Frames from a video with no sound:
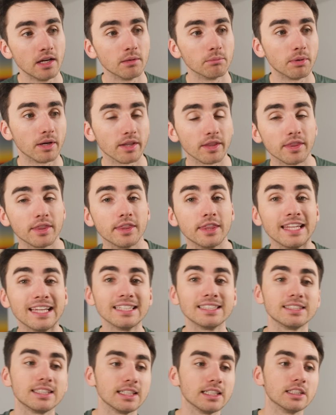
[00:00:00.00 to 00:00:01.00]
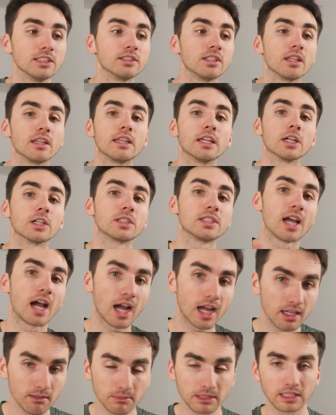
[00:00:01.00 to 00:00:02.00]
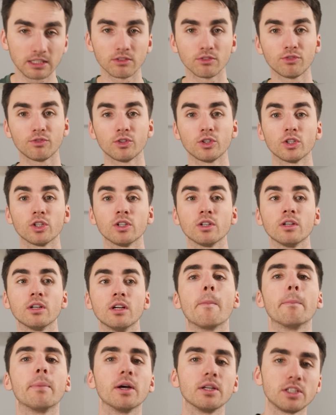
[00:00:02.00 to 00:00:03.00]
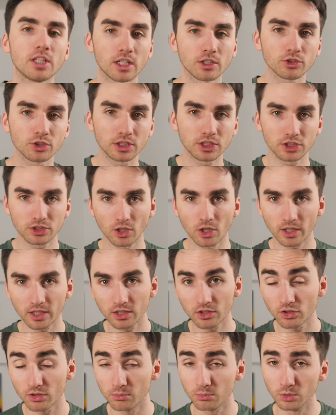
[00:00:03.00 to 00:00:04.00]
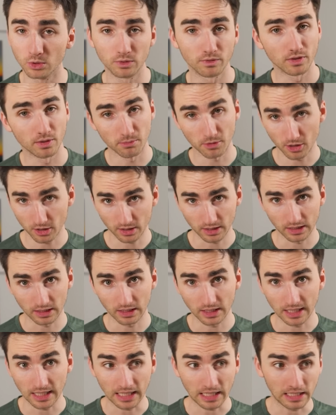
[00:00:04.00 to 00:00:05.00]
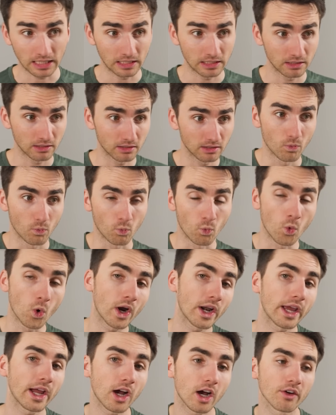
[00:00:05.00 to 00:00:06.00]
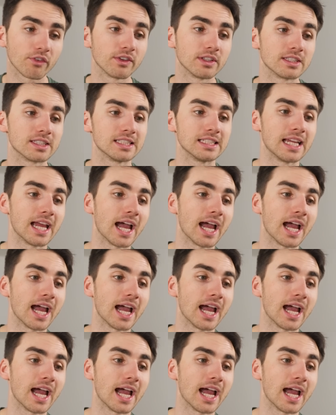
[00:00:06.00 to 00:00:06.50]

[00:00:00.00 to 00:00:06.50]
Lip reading: but this is their timing for potentially starting to move the market. And what I often see